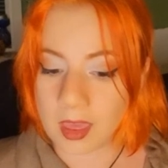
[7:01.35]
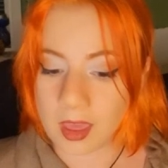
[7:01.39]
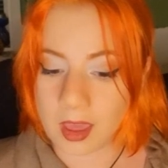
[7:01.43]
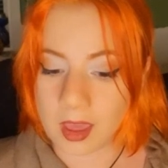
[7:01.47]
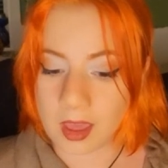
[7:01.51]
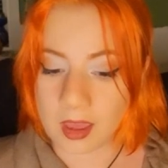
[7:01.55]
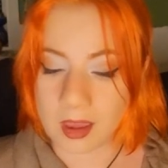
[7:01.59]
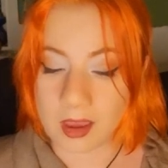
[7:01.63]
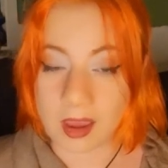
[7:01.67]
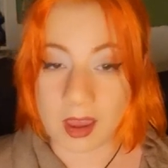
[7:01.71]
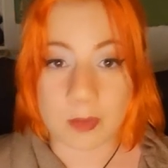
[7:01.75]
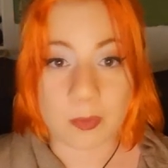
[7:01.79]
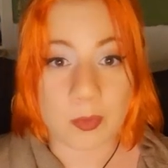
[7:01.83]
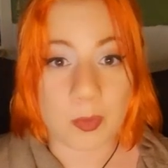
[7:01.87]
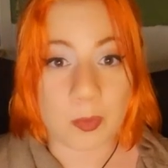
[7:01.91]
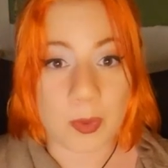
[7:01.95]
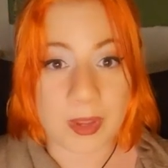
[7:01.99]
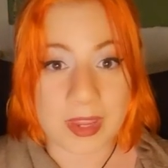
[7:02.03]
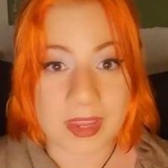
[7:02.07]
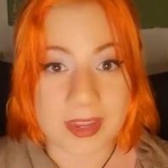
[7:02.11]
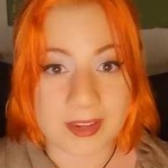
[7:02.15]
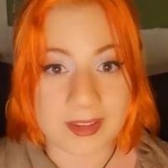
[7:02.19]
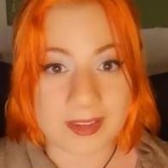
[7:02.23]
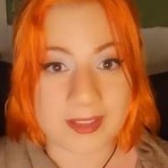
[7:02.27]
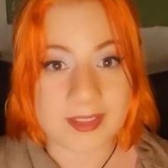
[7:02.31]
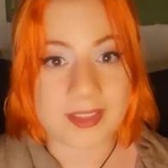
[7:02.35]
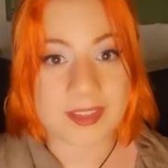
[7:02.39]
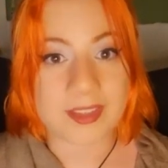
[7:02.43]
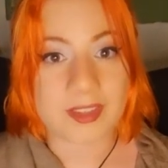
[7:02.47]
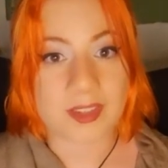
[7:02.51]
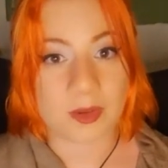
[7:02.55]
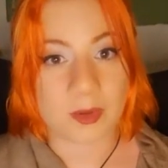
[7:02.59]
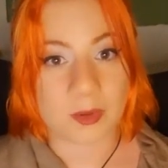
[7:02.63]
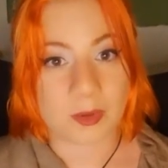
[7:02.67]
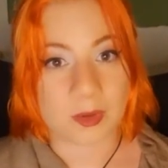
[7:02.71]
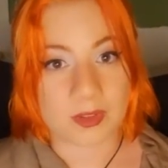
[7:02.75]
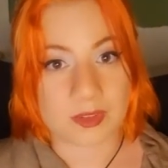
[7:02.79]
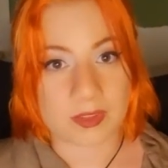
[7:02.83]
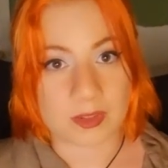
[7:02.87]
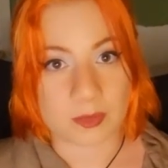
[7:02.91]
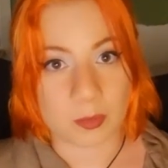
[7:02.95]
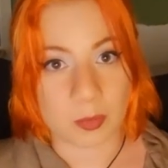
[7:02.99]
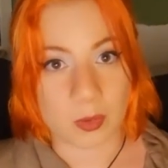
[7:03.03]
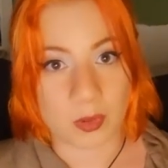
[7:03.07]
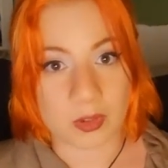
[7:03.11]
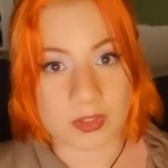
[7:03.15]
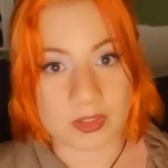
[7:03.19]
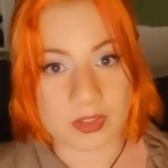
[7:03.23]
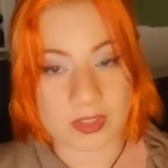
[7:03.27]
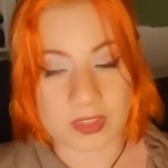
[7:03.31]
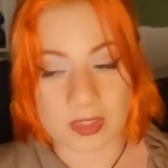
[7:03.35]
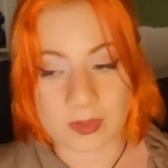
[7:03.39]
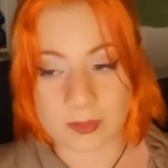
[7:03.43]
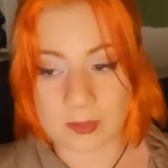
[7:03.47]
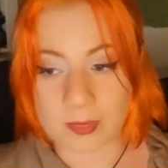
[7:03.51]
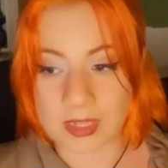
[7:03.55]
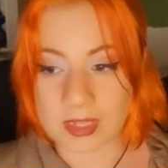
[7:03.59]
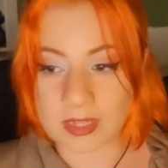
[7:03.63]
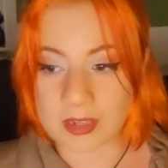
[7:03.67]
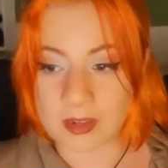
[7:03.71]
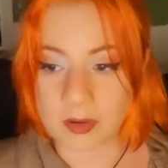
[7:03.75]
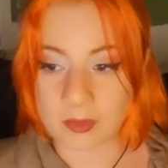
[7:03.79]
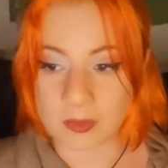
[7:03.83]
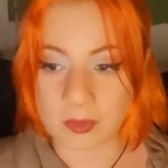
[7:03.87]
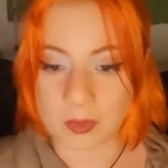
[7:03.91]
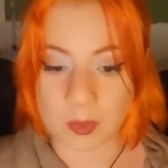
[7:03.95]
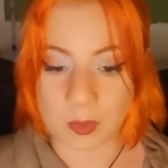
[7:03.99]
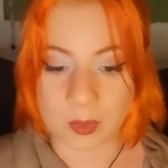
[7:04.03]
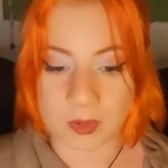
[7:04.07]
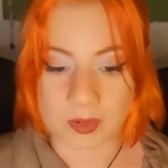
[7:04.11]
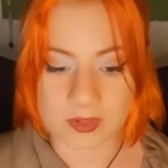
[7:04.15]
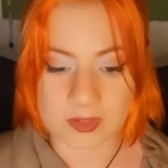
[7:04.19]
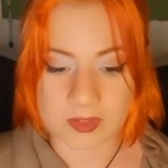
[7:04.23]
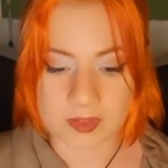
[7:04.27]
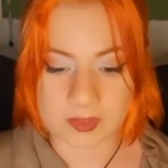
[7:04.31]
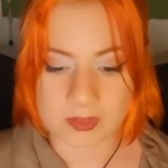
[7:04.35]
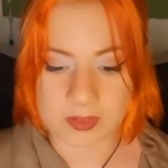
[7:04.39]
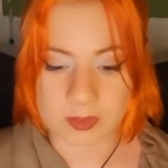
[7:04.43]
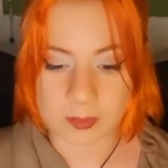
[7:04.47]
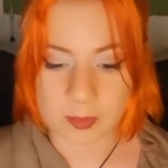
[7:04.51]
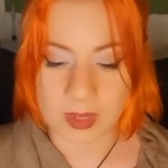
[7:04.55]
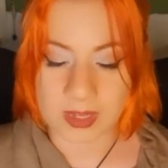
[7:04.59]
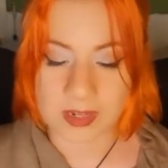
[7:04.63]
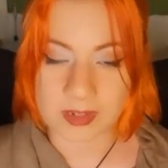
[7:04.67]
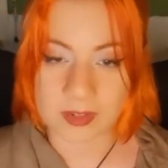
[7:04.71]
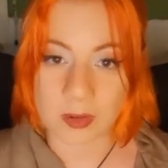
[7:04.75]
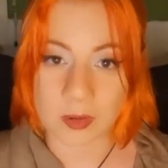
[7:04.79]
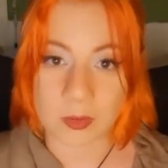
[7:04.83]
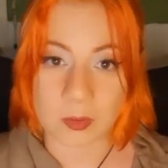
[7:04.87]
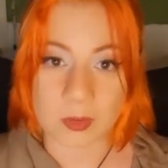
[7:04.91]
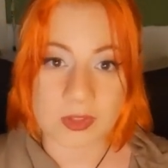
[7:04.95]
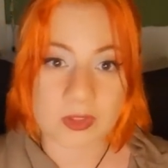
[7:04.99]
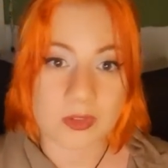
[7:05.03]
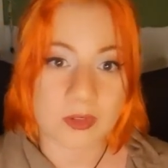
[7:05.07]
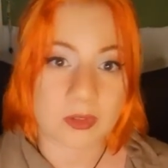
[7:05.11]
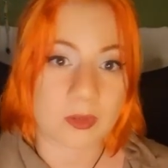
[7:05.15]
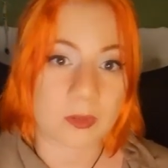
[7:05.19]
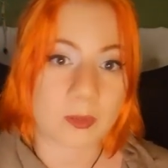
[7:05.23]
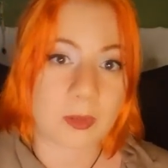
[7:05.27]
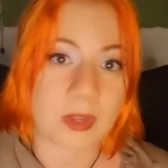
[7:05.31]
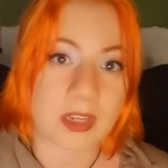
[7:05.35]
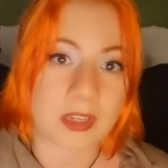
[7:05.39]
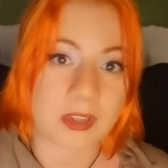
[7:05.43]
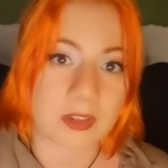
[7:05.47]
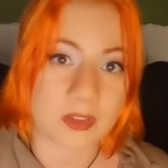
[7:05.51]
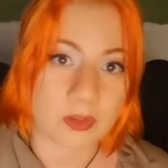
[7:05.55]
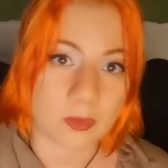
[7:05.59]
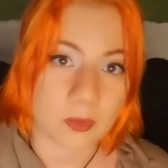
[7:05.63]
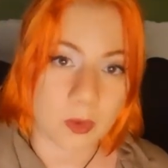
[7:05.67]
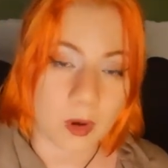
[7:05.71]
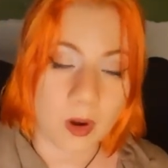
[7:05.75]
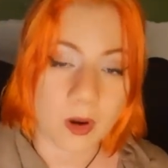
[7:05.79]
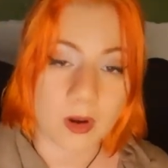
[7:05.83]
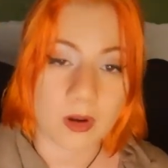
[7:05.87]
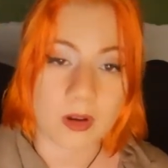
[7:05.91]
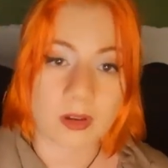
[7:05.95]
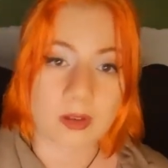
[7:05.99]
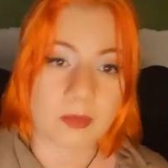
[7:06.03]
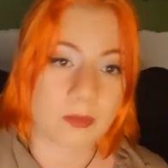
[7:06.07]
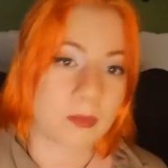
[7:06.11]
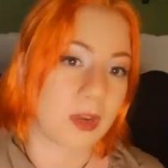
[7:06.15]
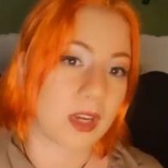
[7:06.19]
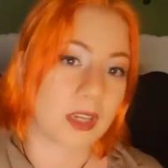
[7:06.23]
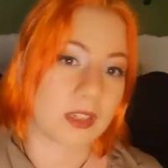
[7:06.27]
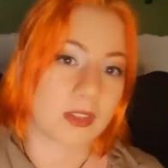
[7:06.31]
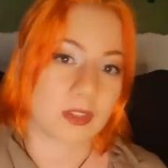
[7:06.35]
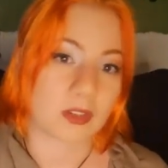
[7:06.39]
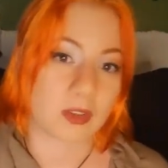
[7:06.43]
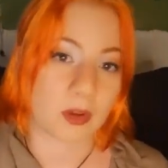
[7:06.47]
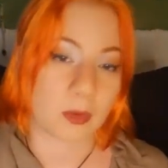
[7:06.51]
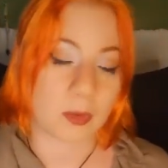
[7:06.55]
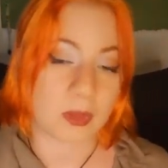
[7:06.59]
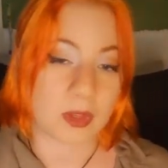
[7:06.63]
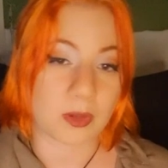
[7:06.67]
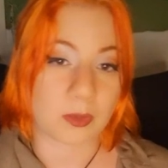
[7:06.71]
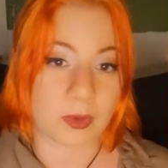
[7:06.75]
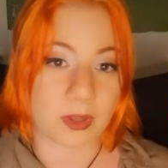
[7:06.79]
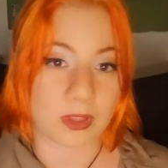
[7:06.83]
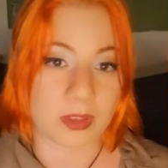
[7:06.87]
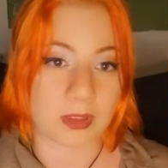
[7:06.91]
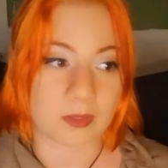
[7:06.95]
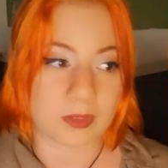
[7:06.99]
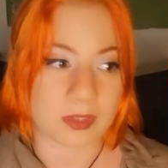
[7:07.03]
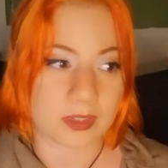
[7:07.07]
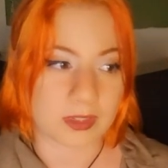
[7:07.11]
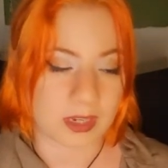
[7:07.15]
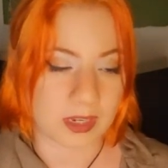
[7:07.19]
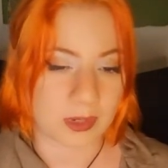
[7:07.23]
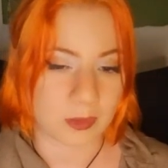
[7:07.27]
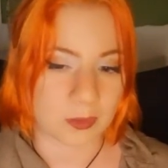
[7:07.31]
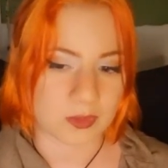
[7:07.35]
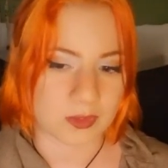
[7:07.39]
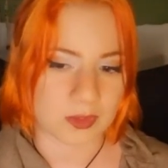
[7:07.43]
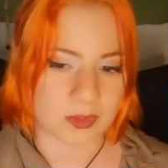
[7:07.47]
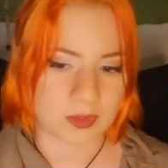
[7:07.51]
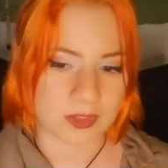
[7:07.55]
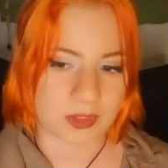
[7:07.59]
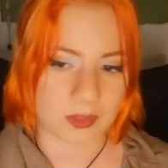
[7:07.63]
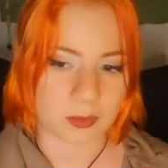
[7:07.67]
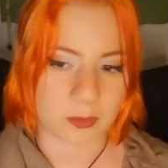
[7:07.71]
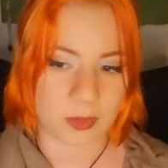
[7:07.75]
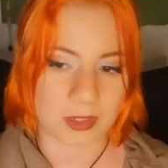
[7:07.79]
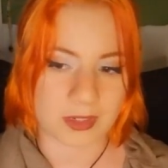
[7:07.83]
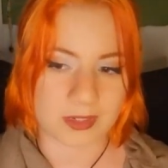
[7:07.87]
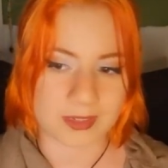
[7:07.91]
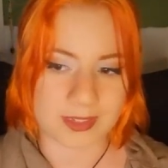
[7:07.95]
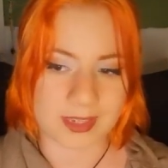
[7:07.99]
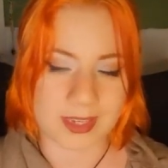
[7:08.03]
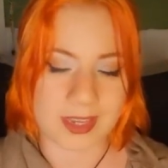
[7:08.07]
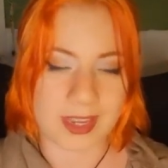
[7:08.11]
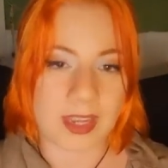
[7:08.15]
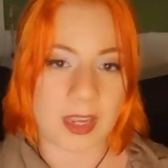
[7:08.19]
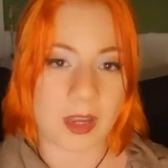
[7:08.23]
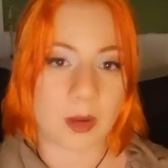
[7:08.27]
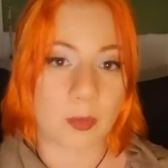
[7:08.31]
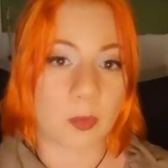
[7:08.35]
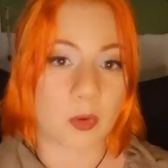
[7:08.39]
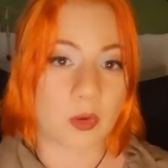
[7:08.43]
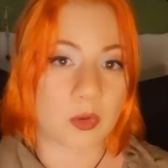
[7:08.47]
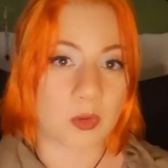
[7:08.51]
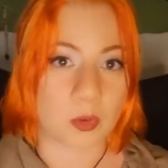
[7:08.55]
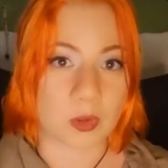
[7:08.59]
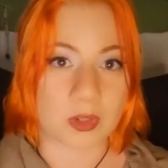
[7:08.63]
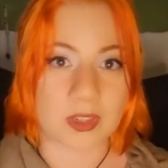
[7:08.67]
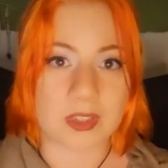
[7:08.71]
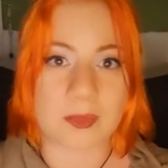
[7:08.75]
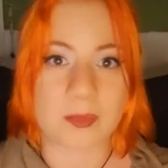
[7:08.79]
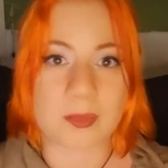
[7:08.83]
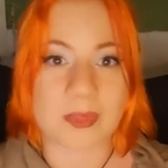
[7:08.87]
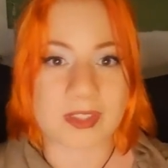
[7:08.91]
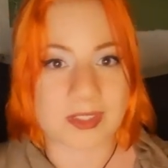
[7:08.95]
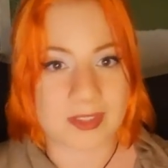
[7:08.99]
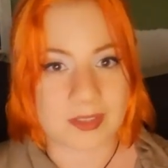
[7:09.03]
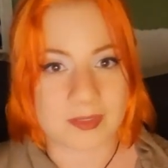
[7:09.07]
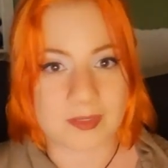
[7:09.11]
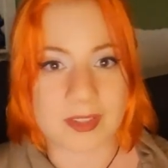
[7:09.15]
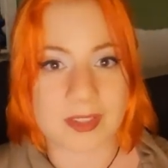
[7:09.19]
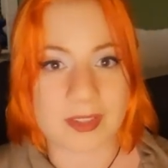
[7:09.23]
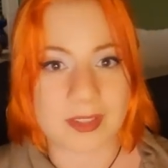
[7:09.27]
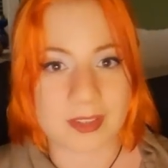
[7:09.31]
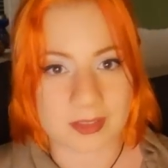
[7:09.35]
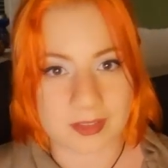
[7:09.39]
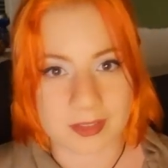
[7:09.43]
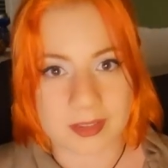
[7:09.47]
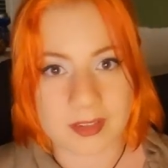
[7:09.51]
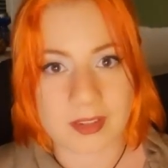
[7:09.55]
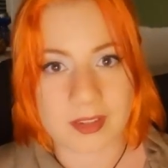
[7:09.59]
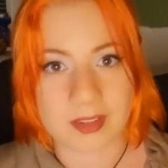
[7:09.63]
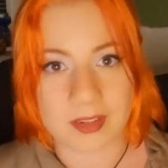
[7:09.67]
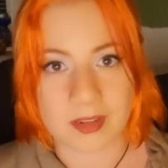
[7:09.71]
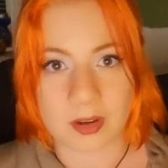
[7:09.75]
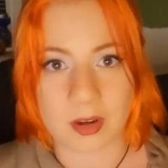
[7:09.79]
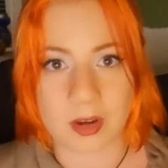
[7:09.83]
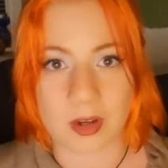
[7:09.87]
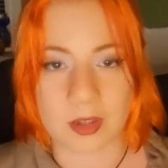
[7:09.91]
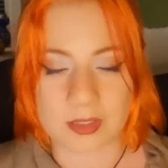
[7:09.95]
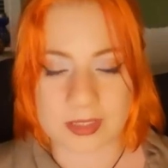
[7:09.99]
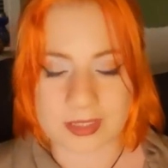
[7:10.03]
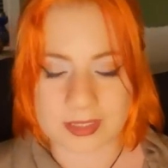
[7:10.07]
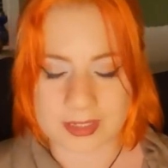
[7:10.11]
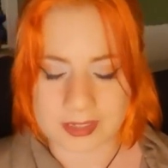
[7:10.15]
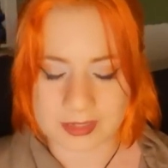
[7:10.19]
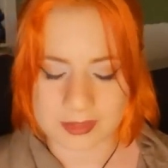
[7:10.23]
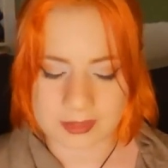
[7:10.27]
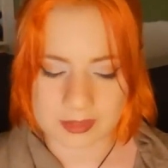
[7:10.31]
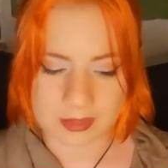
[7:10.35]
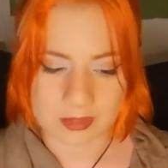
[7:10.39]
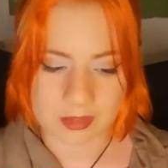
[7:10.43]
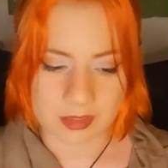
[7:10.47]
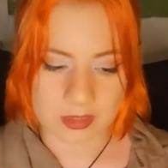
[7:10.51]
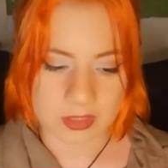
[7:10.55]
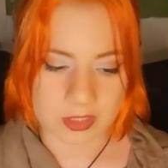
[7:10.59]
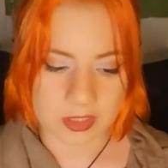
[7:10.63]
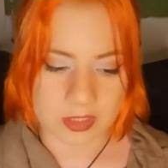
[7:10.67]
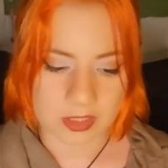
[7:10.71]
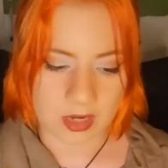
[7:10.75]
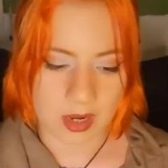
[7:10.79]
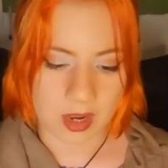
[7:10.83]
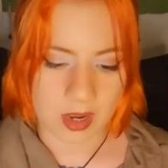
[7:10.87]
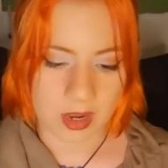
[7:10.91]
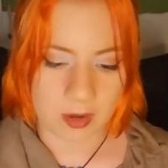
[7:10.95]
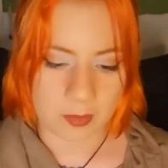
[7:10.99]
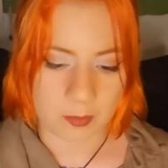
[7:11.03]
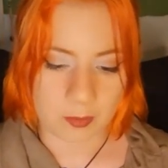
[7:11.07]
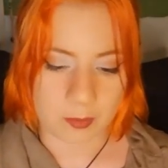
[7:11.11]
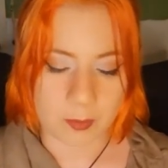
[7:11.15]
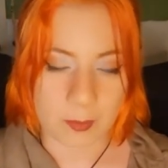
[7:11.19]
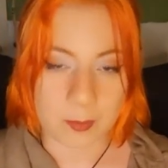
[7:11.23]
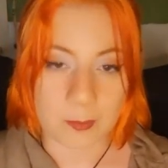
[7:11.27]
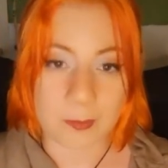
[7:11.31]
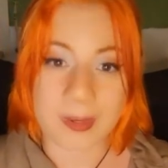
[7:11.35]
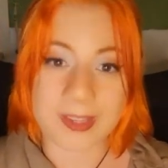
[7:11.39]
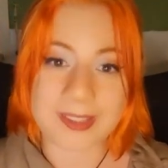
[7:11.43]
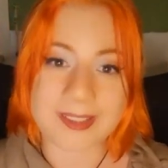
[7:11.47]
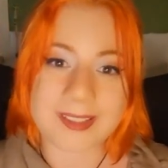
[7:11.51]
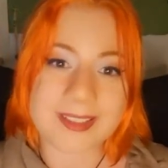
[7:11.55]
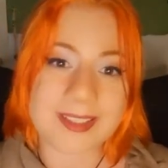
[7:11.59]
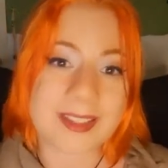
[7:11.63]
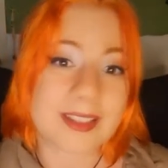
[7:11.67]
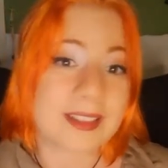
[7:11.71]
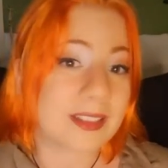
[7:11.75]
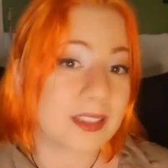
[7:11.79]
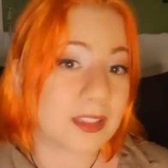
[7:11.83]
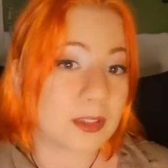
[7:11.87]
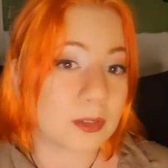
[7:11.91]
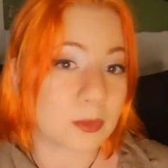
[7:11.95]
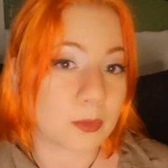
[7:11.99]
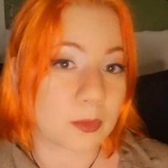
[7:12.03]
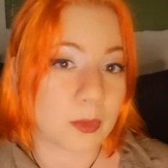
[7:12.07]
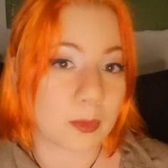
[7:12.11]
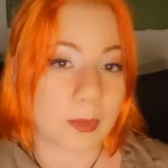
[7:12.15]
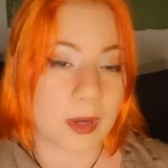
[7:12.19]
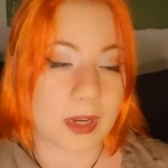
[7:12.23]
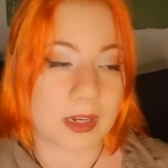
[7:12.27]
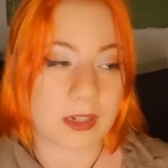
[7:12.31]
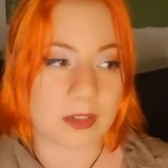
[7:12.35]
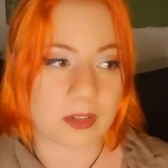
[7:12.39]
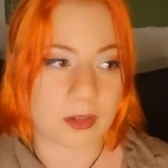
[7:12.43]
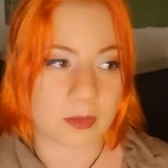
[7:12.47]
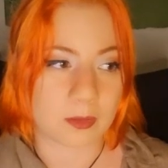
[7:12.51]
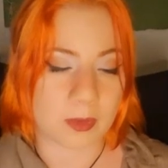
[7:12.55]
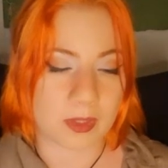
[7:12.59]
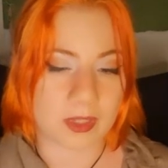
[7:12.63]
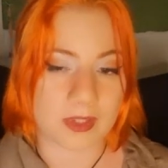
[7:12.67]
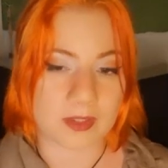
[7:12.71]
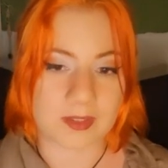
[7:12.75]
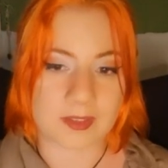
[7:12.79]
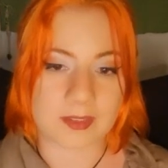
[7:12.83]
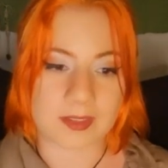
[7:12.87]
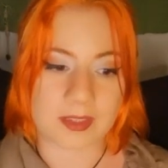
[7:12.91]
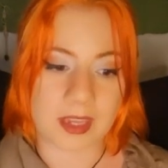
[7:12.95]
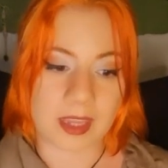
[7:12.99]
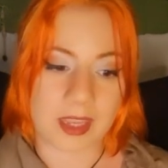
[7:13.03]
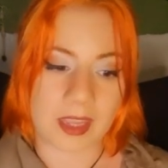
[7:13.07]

Uh, I'm a pagan, so it's important to me. Of course, depending on what sort of pagan you are, it might not be relevant. I also celebrate a more Norse specific holiday and such. Um, but a little reminder because